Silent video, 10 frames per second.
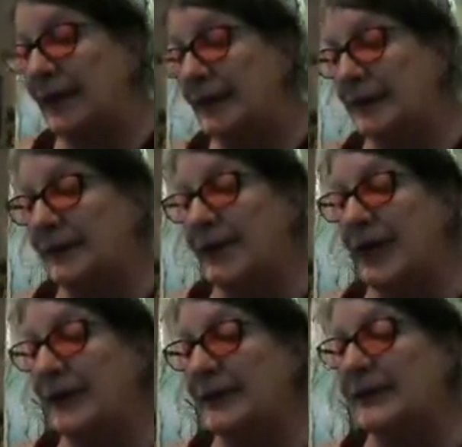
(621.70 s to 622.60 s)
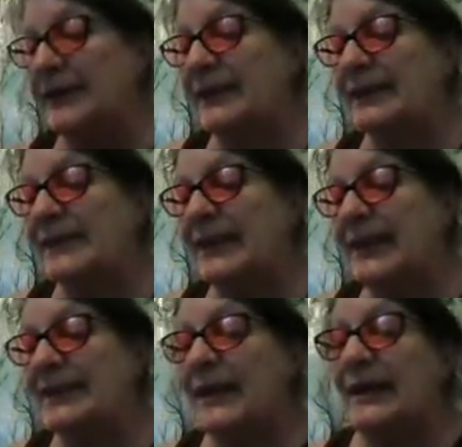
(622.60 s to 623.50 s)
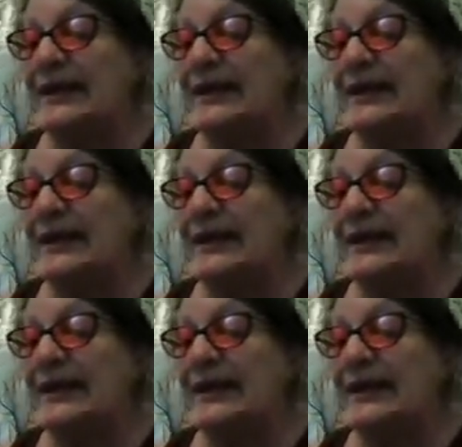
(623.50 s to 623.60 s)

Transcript: it on their collar, and it just has